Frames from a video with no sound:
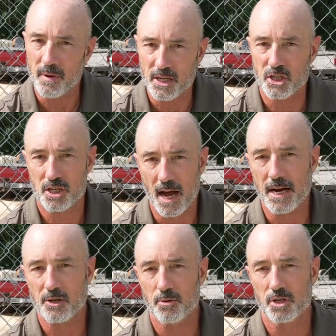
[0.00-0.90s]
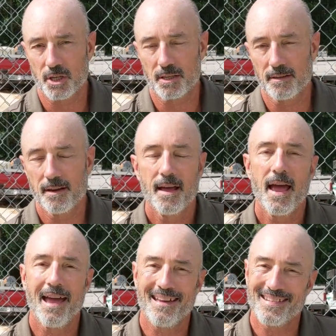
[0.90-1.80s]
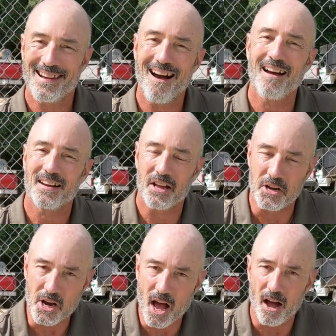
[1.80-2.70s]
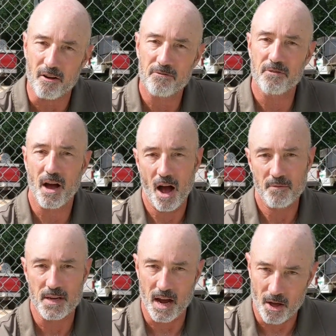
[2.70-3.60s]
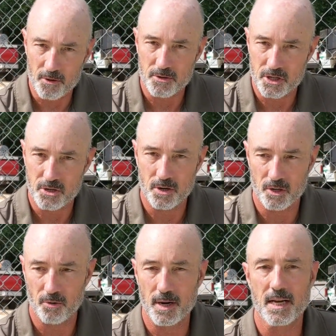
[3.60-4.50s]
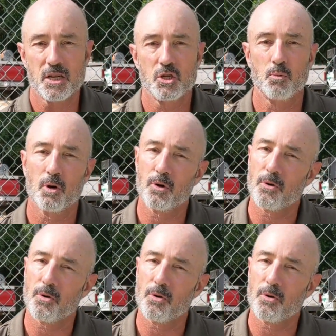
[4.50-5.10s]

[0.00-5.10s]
much nitrogen and not enough of the other two ingredients will